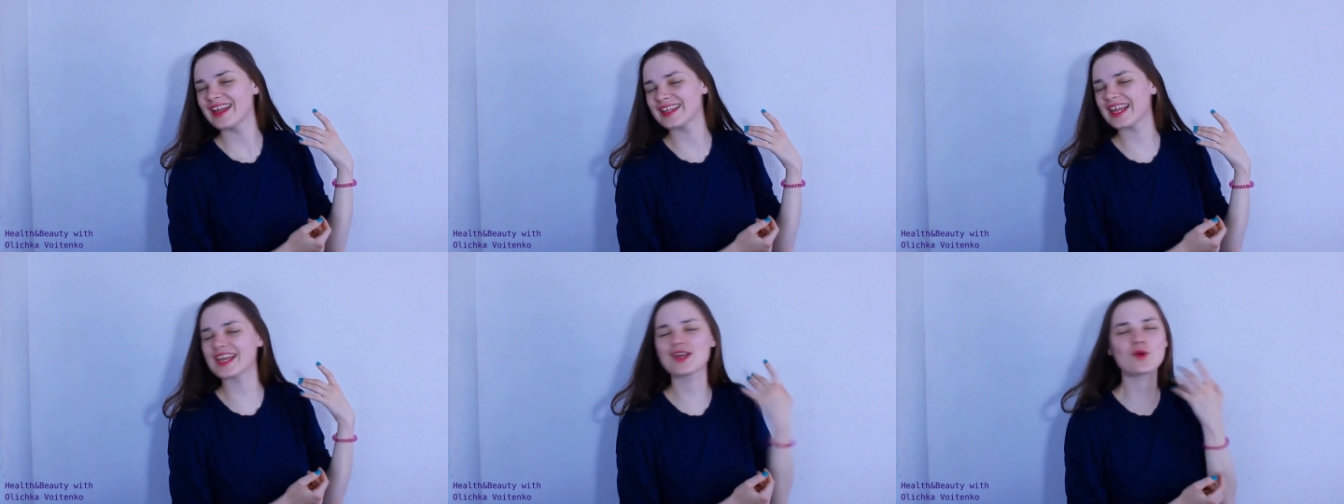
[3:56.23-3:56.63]

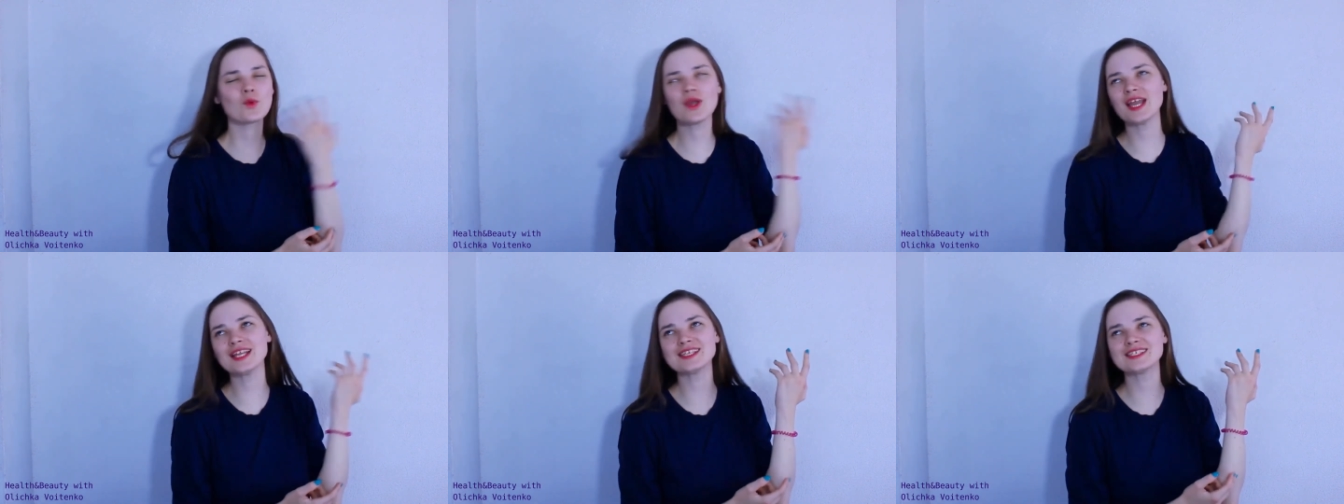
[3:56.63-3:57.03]
like a
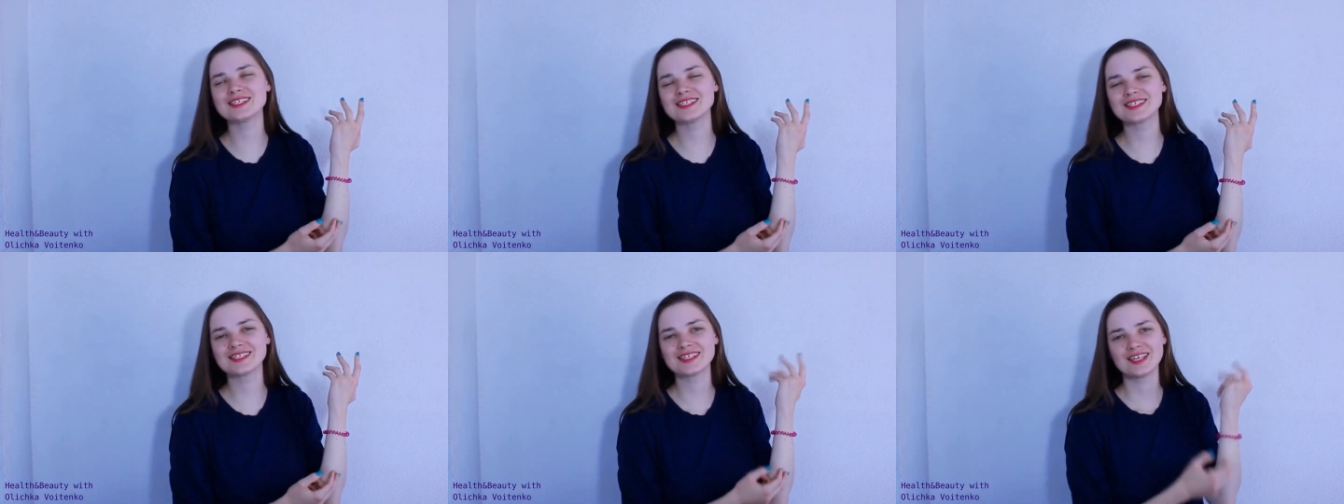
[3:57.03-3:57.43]
wind,
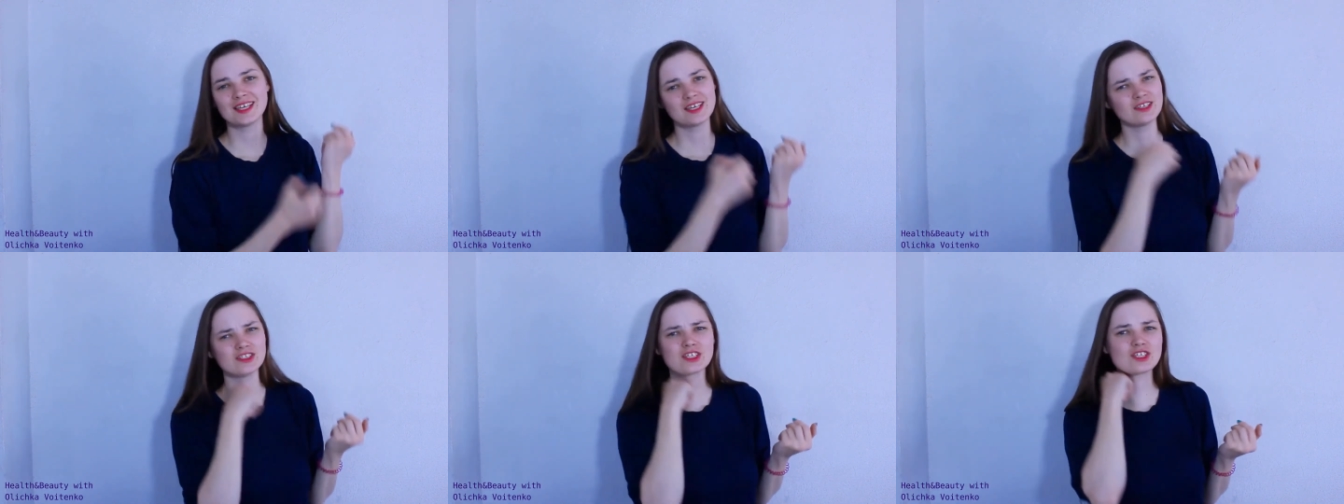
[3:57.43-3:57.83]

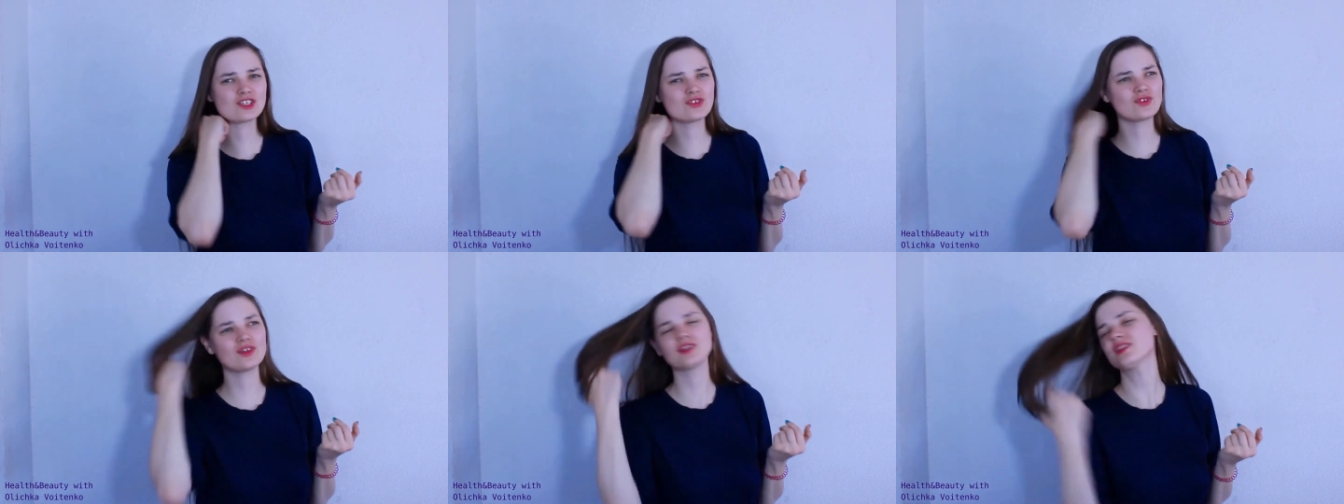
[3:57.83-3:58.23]
just
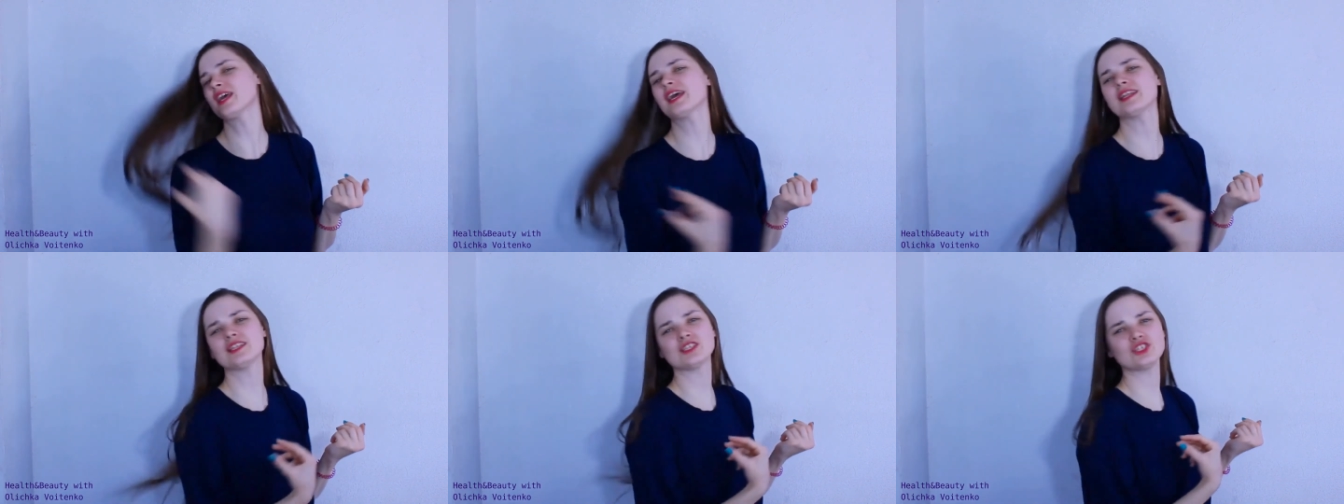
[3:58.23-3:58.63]
do it
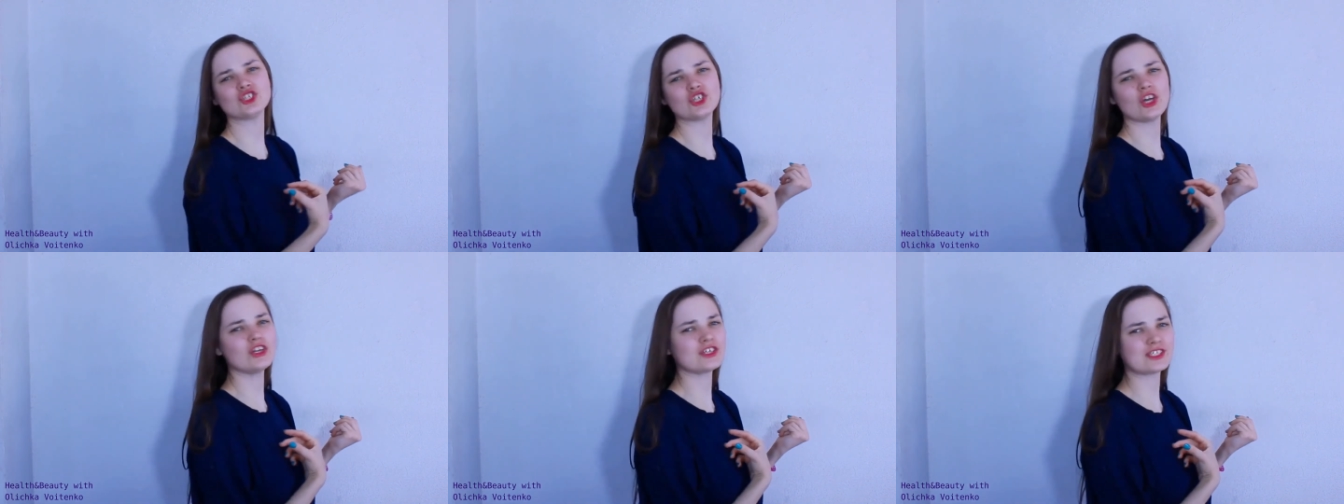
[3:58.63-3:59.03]
and
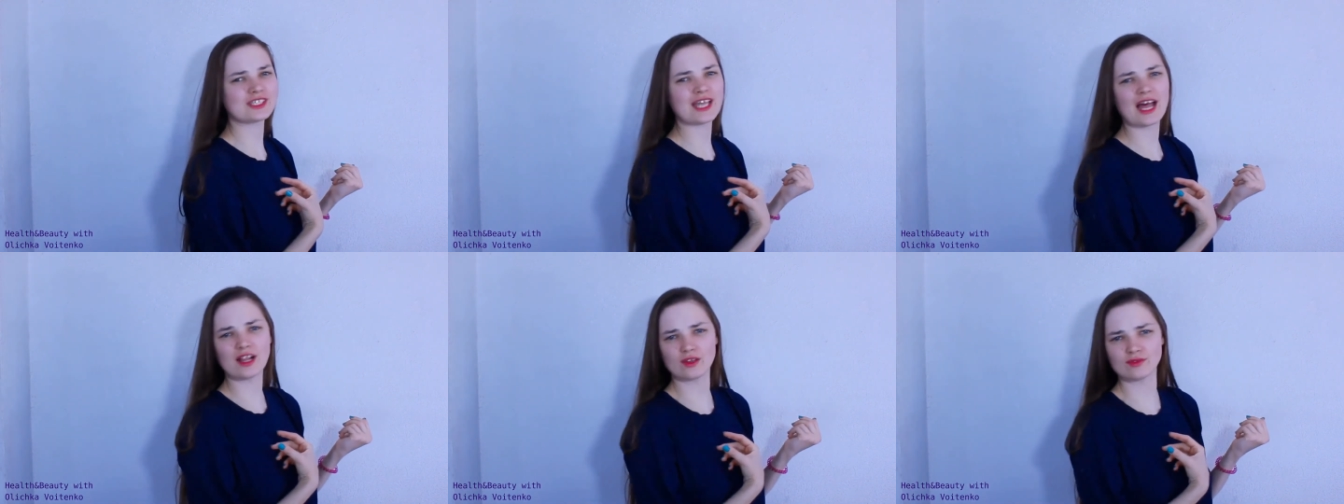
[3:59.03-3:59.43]
enjoy
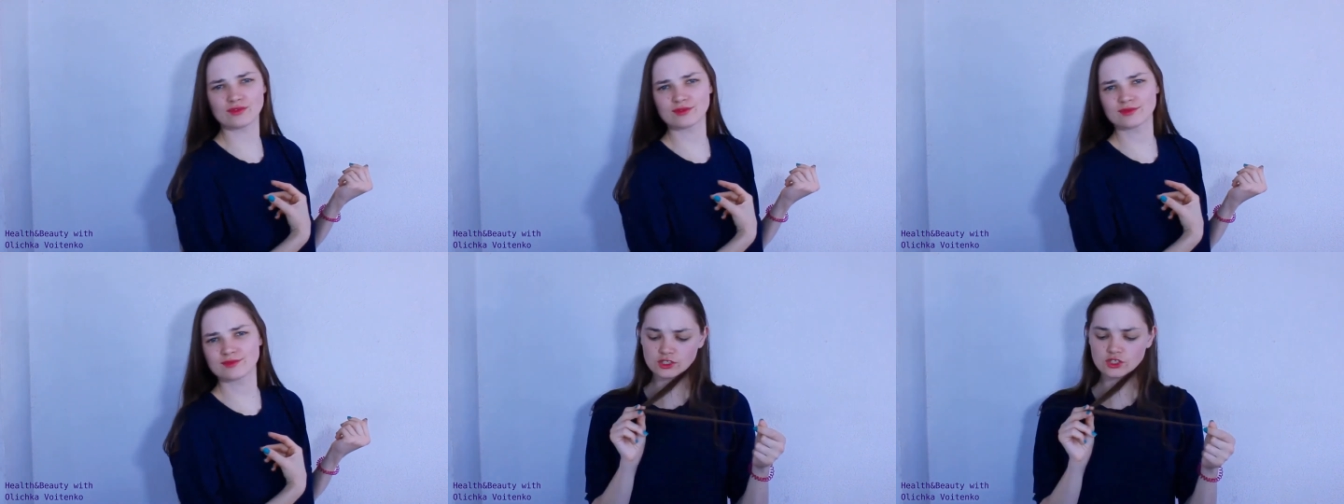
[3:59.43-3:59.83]

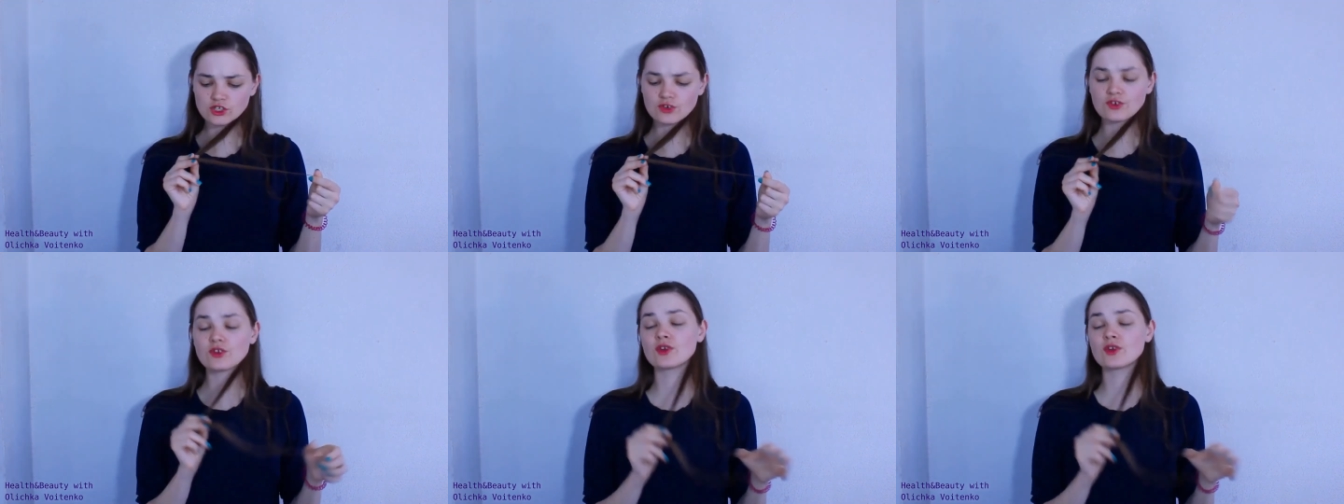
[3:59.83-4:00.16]
yourself. Sure,